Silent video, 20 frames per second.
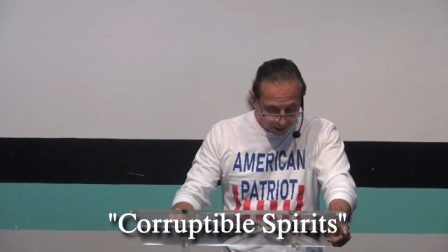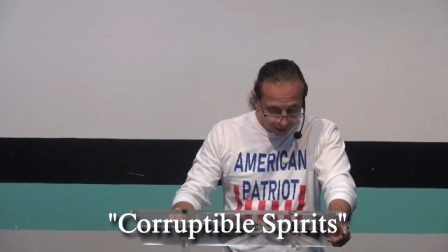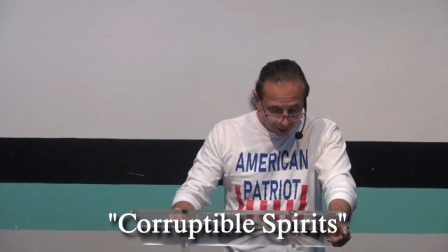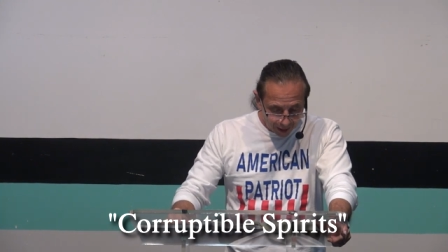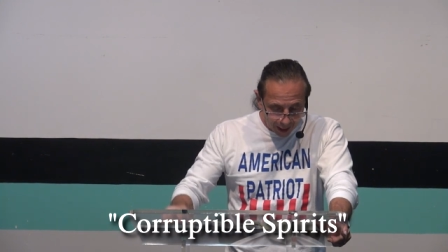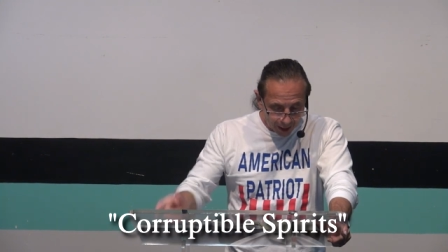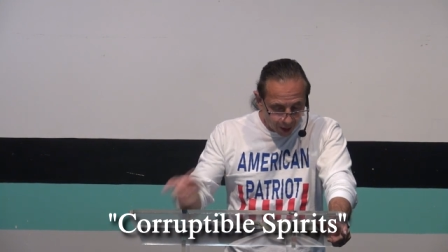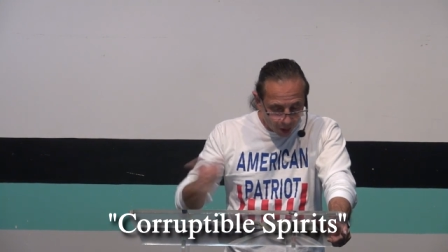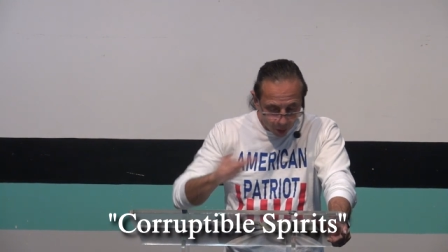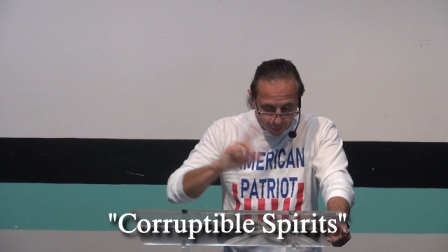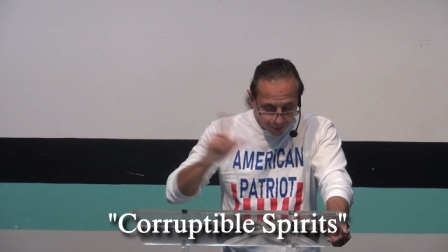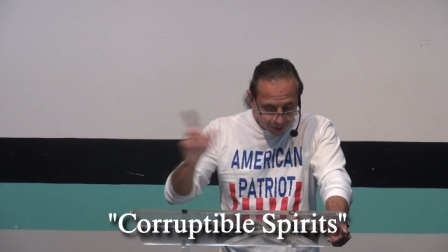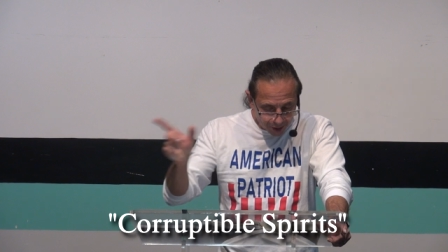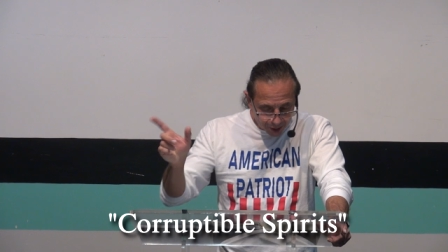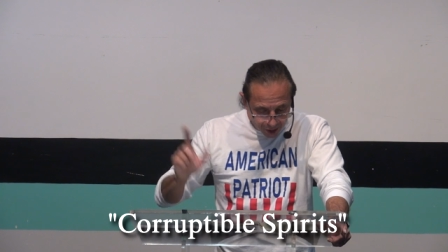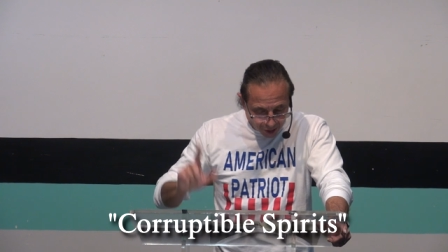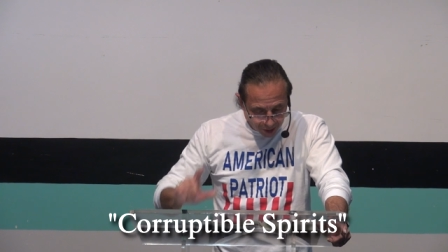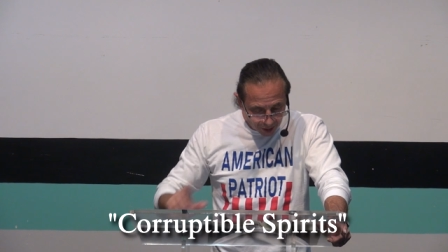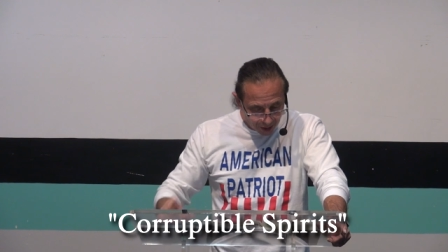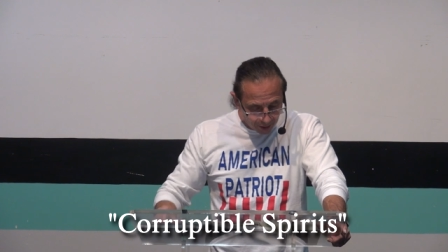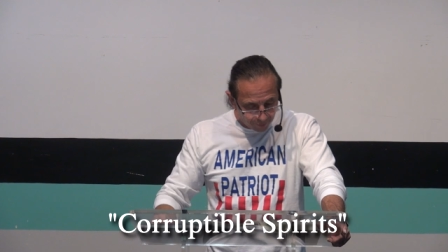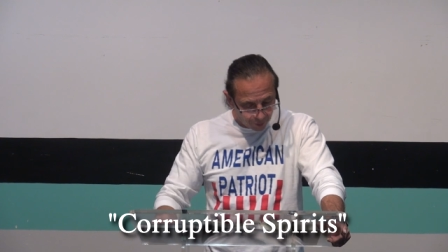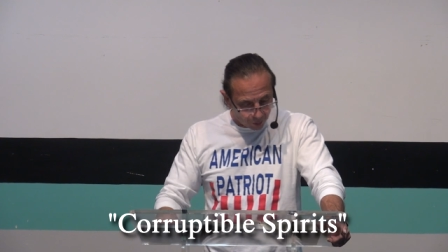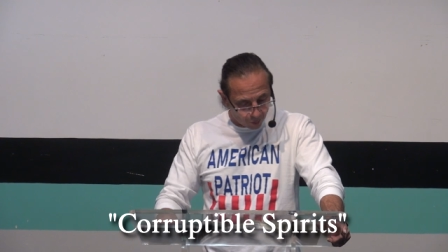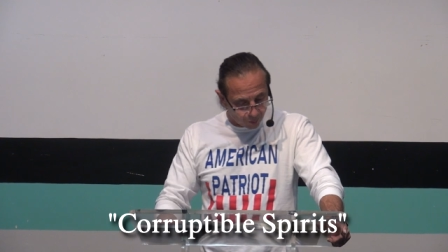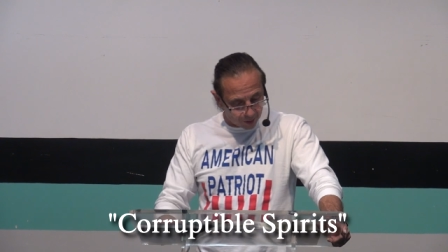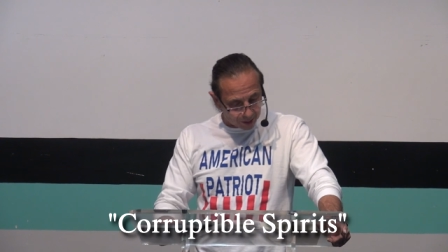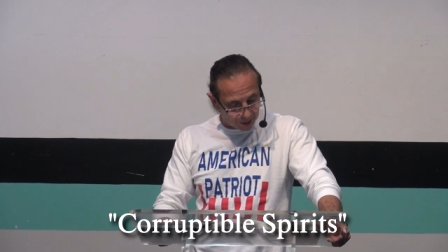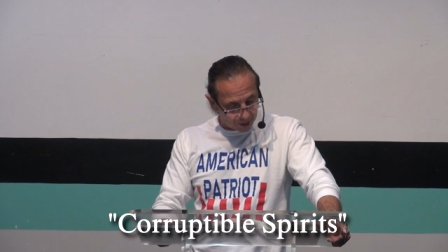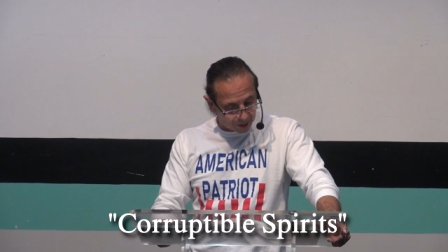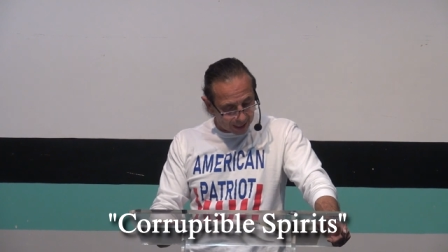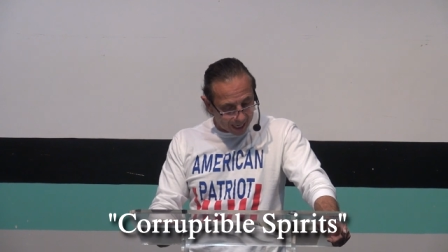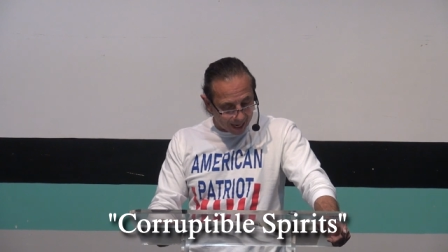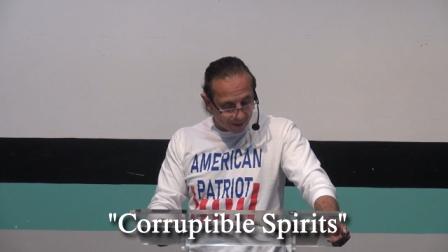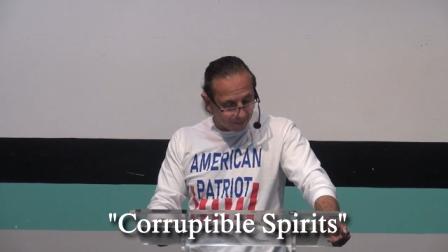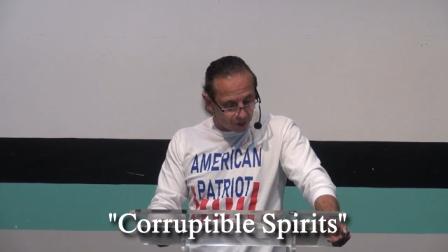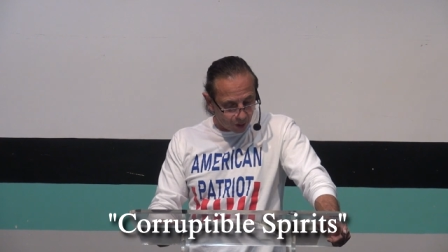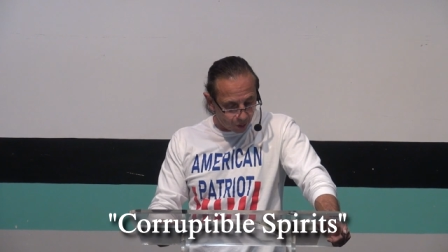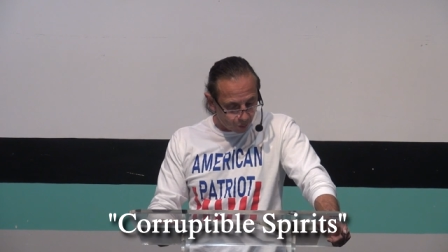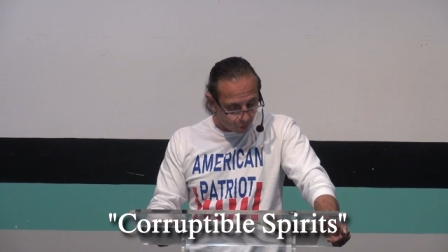Let no one deceive you with
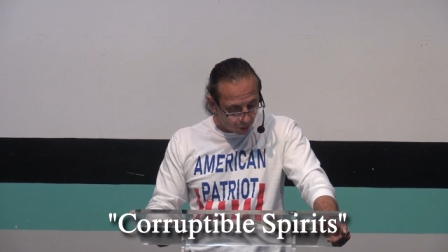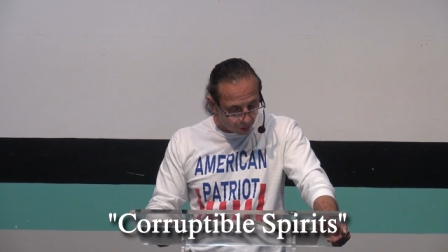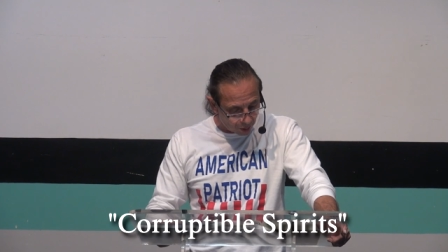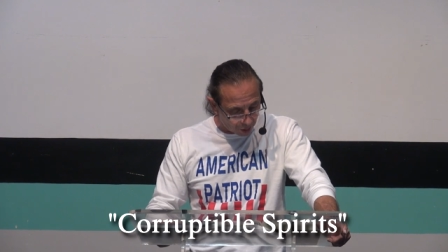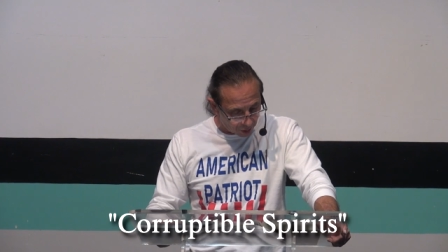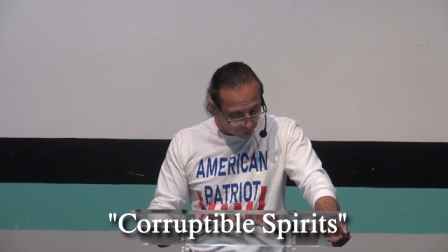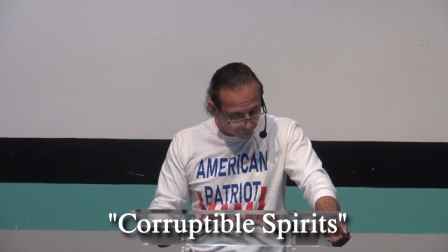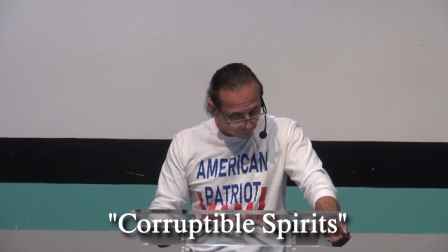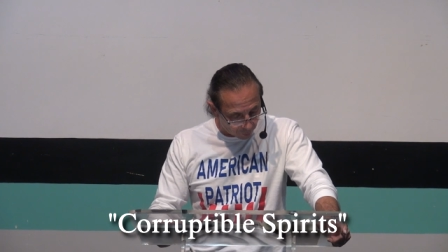empty words,